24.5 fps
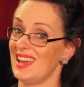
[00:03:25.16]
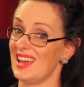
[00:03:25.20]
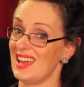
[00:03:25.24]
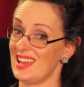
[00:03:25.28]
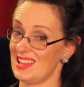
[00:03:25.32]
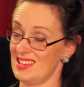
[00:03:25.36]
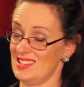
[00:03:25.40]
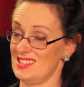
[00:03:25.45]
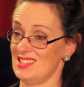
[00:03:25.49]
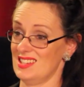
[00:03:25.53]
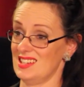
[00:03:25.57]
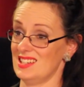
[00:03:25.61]

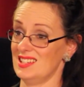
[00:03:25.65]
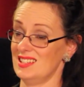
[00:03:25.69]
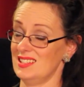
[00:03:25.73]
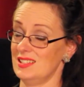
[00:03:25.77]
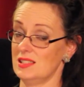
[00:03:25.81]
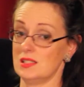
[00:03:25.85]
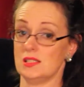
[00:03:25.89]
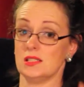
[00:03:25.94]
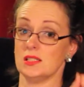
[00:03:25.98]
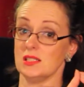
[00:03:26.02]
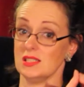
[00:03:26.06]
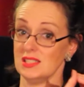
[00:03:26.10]
Enter
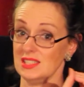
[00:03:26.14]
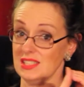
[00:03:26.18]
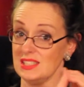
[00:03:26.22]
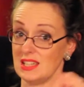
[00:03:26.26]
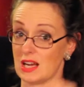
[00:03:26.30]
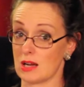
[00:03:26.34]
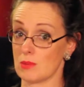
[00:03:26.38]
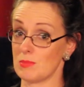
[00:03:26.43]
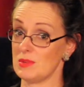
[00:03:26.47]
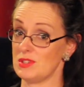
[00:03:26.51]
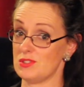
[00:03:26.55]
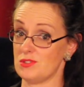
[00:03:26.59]

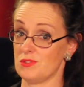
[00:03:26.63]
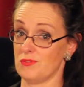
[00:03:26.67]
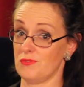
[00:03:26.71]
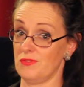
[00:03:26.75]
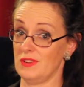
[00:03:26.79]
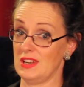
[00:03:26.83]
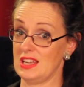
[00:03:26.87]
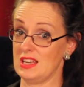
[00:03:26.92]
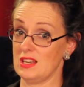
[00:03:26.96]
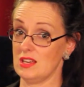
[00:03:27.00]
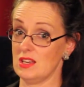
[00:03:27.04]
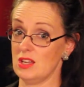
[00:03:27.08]
young Mr.
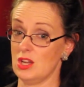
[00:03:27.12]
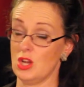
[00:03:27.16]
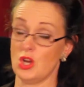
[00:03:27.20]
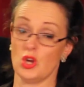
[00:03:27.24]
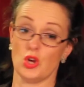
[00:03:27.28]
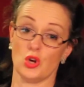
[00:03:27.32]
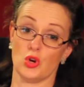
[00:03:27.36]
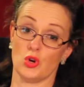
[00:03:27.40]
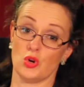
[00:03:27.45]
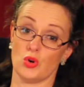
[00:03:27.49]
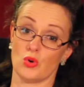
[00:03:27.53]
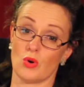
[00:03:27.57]
Flynn,
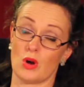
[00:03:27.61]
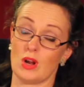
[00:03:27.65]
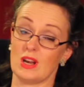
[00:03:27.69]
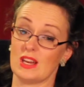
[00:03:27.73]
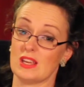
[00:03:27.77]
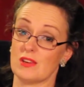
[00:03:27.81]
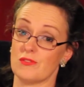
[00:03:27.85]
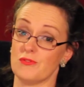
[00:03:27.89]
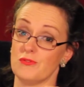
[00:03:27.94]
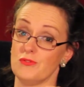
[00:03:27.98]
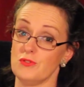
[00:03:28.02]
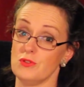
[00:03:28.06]
who
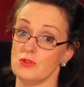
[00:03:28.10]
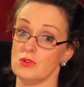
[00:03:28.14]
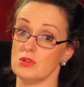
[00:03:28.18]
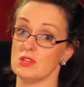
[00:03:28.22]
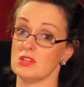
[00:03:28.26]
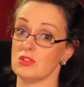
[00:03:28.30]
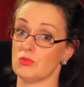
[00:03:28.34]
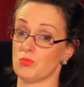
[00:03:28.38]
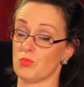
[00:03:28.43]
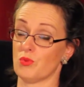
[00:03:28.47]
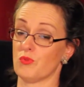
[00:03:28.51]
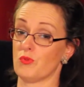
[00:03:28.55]
only a few
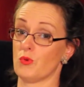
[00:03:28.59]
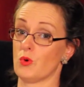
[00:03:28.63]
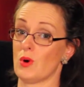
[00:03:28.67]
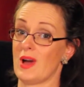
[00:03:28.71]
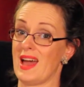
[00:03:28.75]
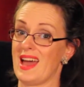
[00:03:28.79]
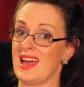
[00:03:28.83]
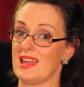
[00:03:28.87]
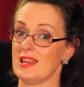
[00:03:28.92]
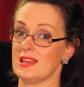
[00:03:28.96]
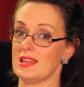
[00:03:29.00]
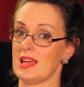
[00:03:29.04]
years
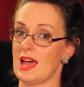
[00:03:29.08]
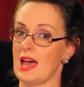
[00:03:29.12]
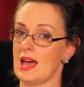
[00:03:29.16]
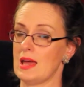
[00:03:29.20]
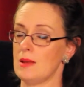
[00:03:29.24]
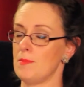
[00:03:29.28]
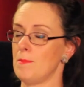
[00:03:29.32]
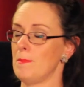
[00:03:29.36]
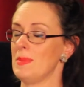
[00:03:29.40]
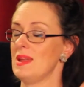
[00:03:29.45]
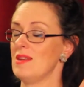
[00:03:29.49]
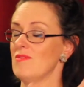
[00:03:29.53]
beforehand
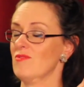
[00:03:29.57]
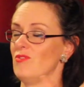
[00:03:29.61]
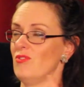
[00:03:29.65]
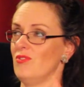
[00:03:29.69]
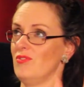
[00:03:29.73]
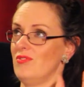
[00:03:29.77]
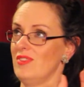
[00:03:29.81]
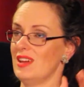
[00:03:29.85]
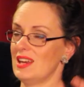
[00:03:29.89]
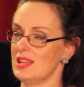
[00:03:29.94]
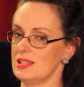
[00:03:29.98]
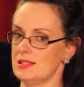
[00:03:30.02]
had been
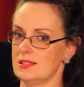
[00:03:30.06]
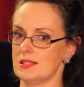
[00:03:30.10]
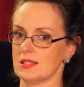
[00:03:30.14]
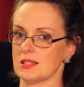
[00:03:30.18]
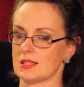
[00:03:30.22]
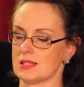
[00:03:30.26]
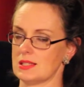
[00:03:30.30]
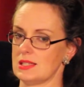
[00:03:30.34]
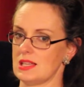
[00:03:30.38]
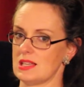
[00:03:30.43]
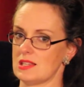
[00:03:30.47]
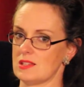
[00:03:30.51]
very
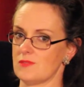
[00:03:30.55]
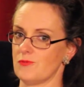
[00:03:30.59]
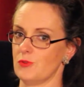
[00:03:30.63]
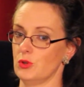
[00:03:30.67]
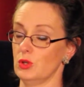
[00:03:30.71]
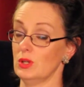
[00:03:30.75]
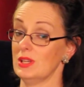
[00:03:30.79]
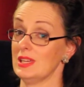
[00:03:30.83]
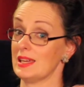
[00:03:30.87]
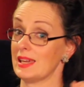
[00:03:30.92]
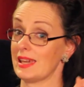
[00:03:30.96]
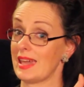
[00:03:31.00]

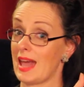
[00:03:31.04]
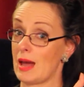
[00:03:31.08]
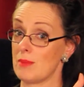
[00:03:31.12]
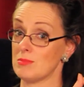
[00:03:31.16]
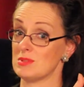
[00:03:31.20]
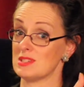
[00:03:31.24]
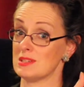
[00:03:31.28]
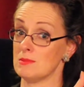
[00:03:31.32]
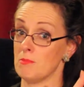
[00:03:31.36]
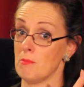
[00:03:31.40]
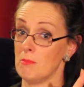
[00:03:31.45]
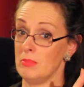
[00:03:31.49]
successful in
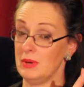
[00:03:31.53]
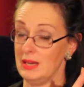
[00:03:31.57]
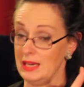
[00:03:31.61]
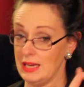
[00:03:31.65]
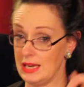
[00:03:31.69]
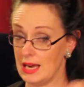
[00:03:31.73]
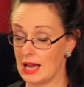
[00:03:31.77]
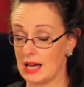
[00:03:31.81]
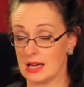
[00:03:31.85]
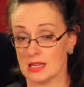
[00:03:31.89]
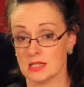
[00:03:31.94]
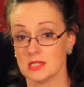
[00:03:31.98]
Captain
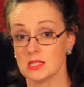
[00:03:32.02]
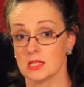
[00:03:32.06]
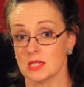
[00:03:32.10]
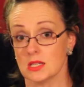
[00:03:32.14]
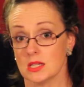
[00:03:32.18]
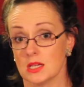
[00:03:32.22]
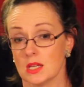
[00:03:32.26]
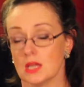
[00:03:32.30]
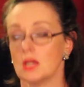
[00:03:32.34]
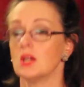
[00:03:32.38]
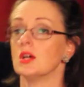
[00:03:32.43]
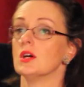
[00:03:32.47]
Blood,
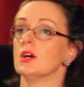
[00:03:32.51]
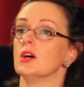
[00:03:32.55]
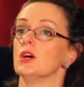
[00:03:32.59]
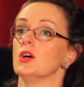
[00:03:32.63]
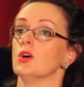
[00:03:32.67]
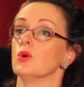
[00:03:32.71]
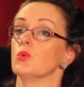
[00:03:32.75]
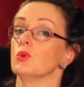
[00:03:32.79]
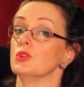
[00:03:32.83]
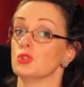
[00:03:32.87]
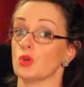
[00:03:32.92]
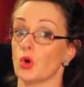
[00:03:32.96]

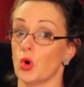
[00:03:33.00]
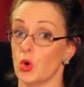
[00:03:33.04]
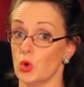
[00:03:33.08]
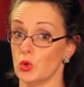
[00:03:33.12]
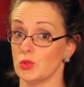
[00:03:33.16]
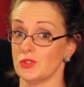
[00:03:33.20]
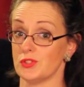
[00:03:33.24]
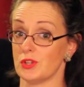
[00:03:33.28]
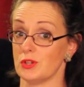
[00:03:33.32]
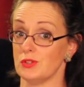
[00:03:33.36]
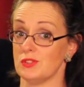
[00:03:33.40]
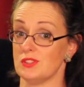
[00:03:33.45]
which
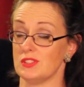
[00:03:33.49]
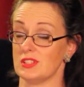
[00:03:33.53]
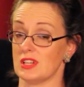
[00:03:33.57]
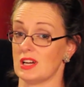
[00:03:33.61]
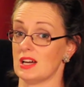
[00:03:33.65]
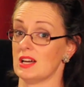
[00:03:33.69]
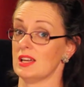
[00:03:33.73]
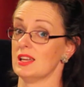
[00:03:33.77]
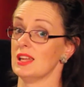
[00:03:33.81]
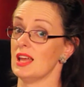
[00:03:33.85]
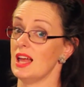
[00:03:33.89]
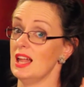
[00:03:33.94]
also
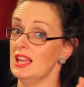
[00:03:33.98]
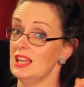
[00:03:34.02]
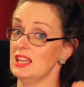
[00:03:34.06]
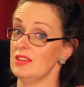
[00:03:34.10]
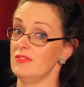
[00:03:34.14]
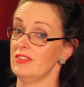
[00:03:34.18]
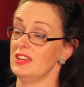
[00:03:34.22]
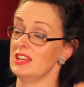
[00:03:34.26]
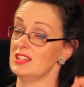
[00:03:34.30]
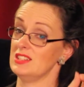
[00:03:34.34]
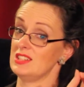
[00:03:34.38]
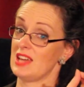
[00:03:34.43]
starred
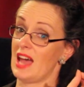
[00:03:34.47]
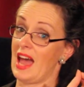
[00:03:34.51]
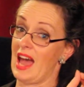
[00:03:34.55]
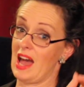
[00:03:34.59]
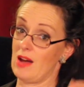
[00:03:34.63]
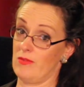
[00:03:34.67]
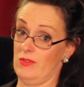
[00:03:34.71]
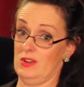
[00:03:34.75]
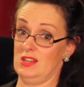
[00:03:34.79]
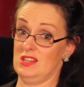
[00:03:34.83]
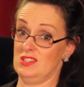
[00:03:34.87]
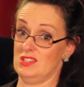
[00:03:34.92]
Olivia de
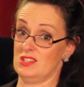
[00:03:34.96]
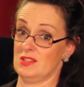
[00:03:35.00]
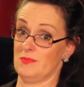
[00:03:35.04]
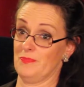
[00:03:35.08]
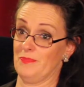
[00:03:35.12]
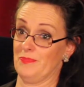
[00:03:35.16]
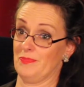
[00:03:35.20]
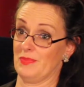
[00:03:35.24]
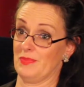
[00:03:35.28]
Havilland.